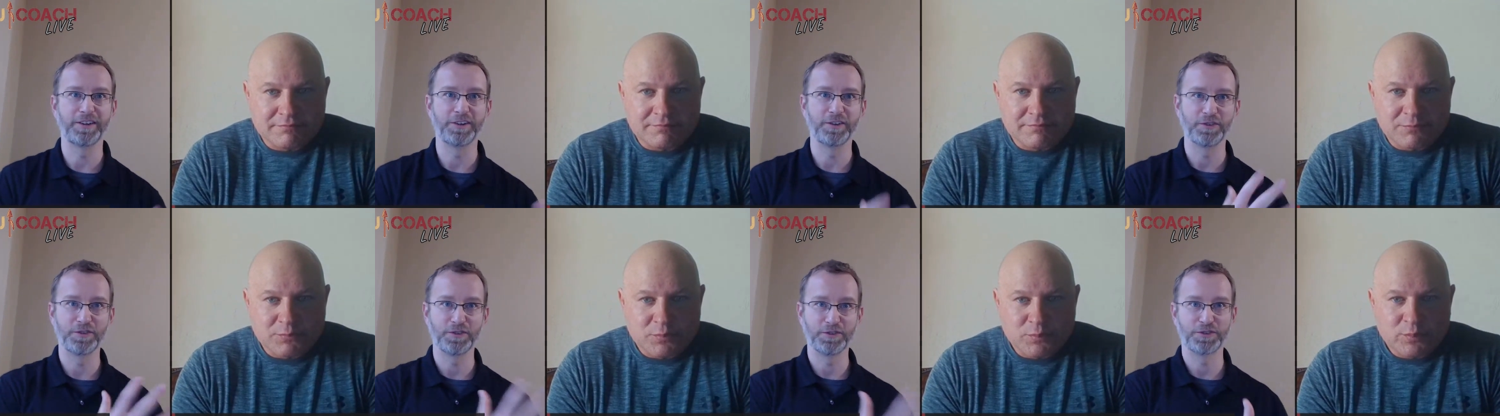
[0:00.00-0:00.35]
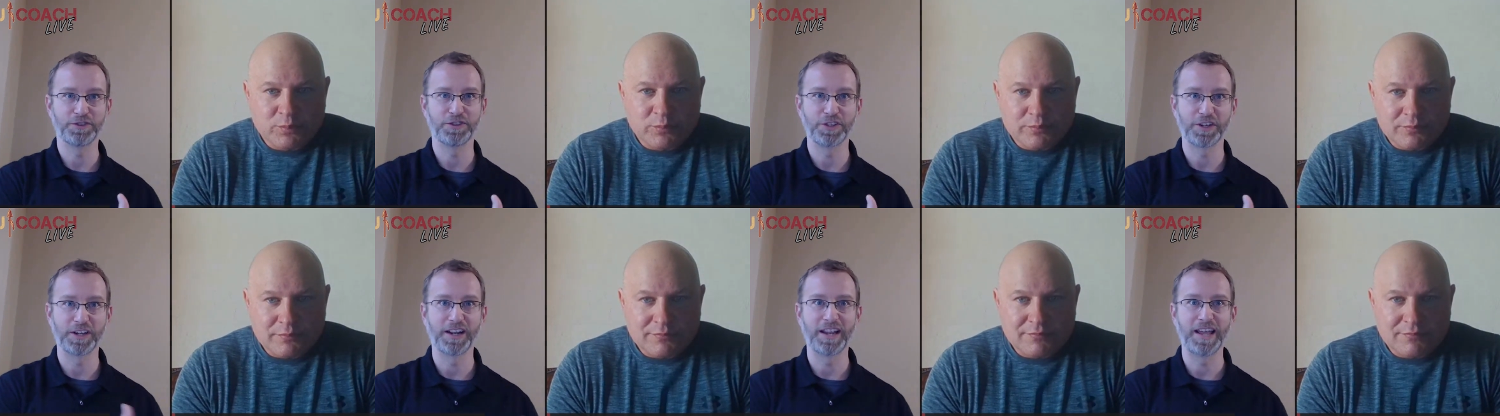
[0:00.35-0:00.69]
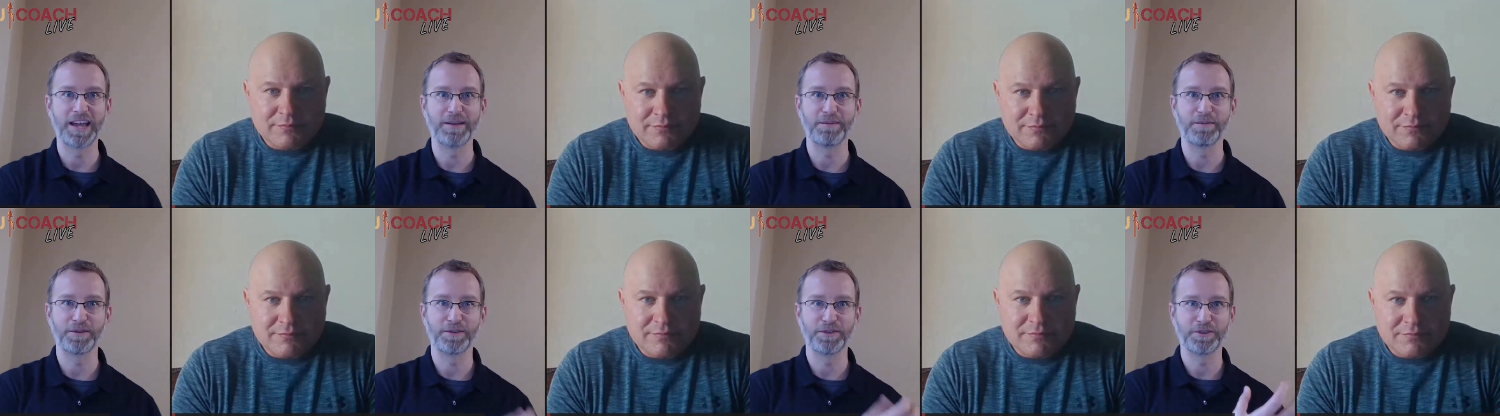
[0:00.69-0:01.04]
Speaker 1: You know, there's the
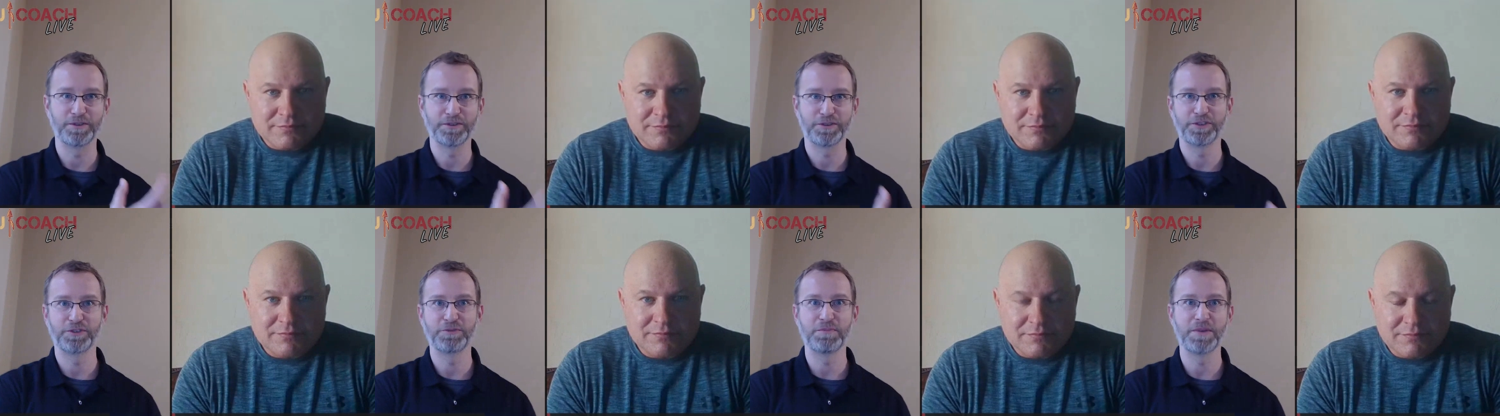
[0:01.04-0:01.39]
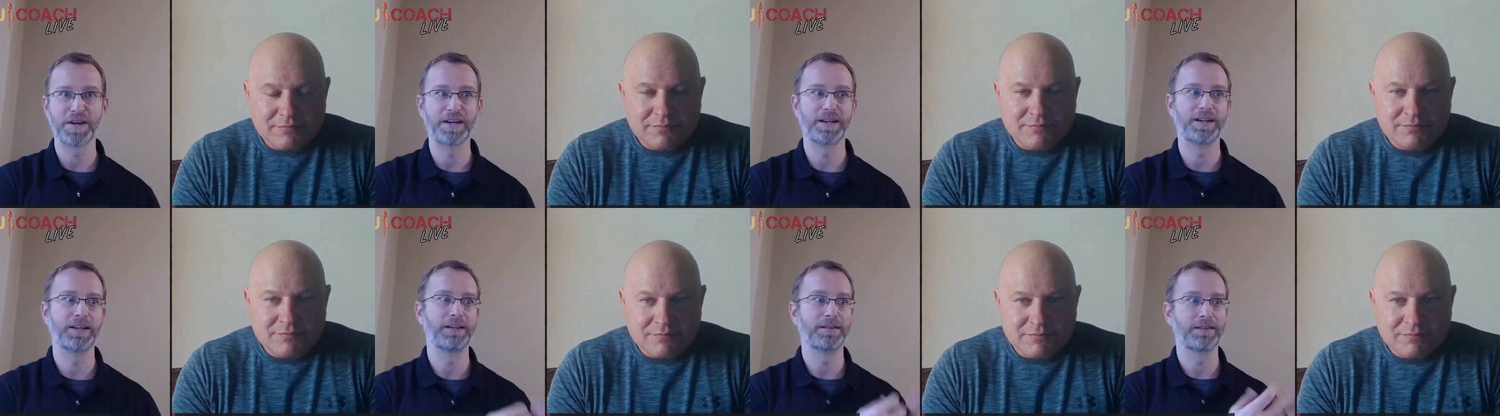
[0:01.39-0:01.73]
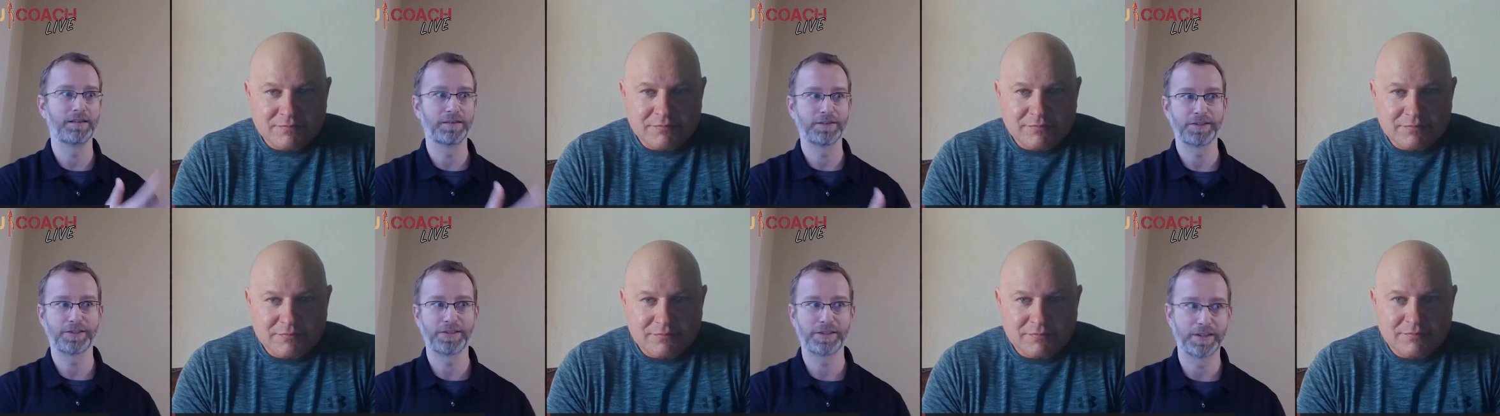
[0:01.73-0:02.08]
glamour, there's the money,
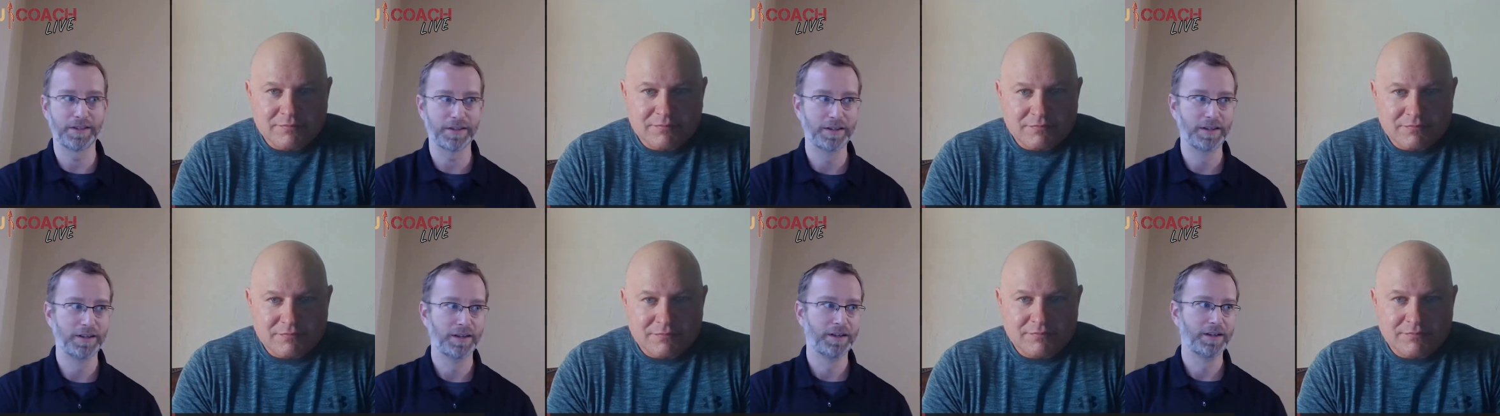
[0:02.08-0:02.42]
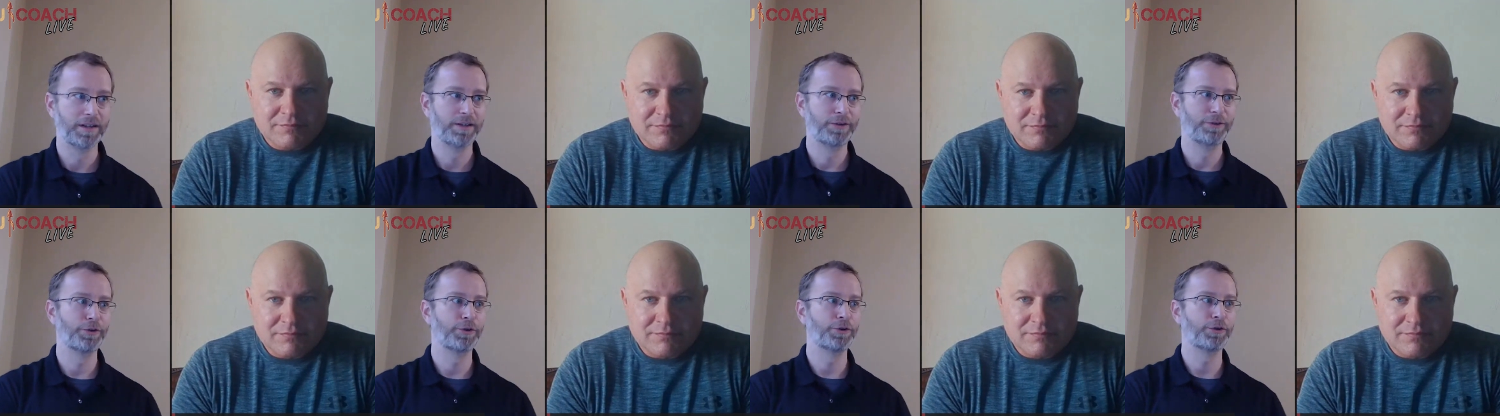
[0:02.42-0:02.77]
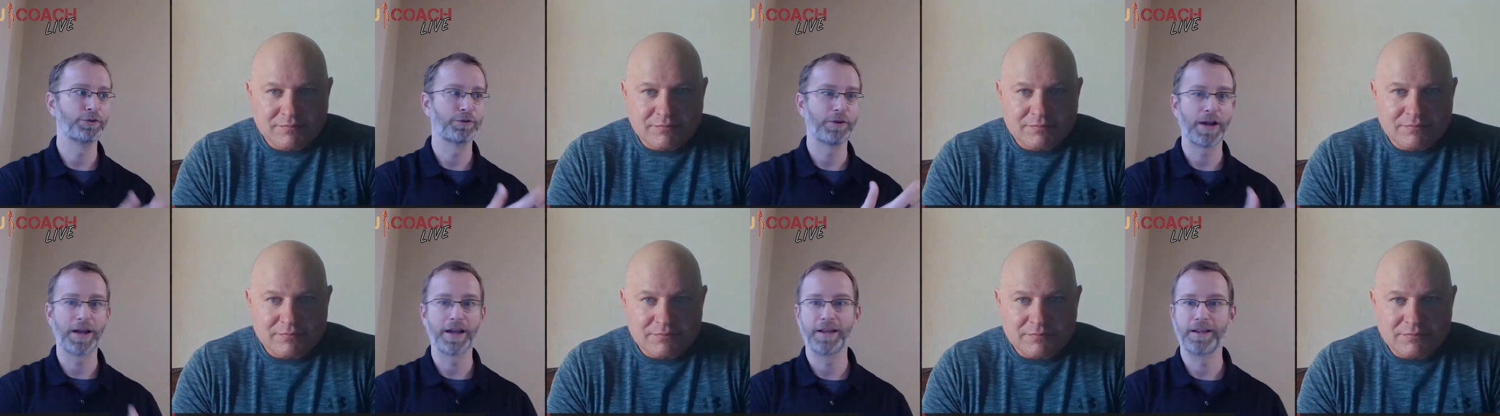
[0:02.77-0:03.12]
there's the
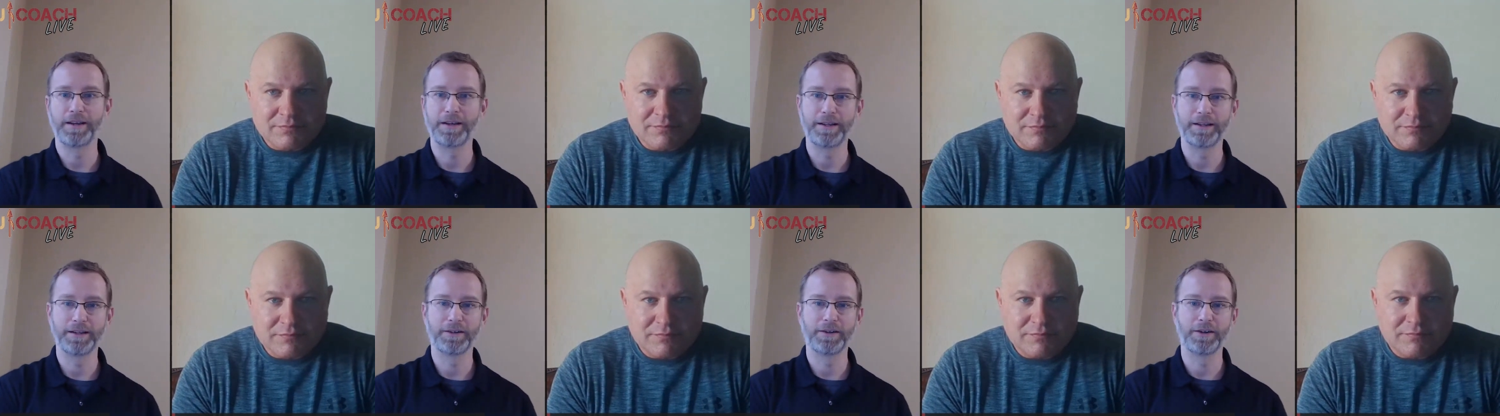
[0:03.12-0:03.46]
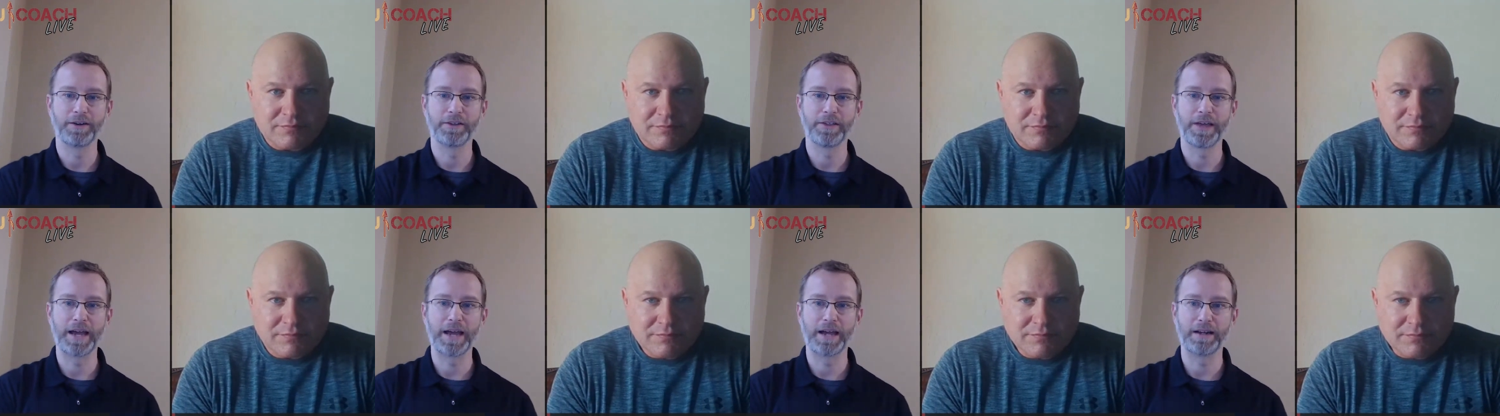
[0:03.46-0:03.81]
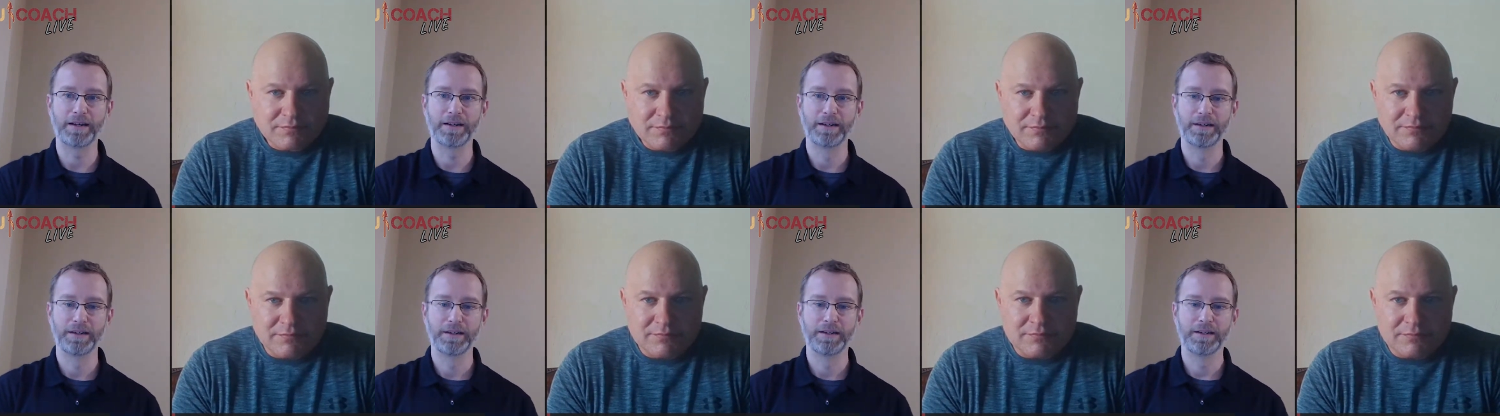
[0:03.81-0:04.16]
notoriety and all
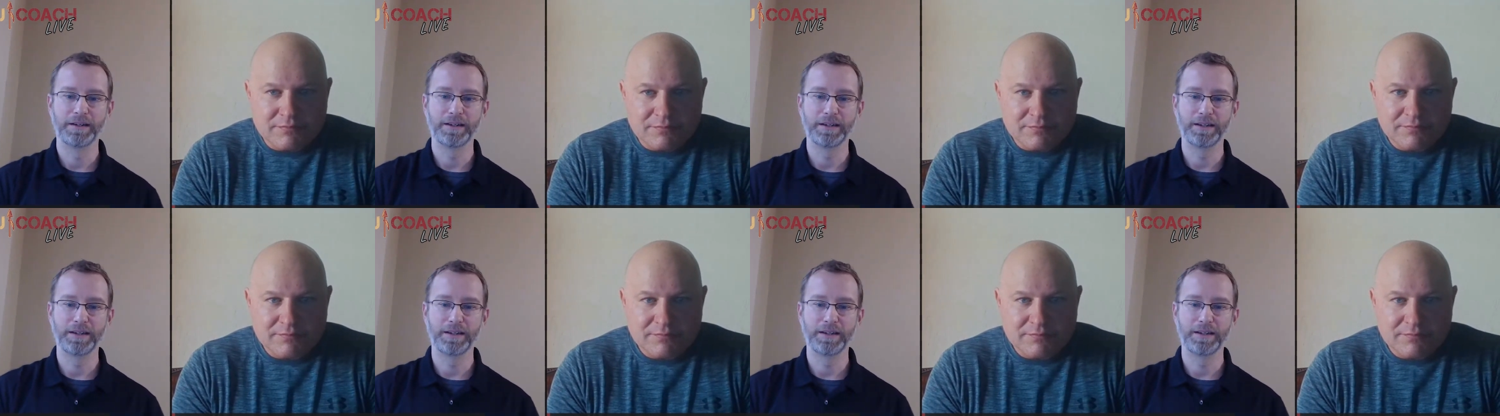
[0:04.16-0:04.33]
that.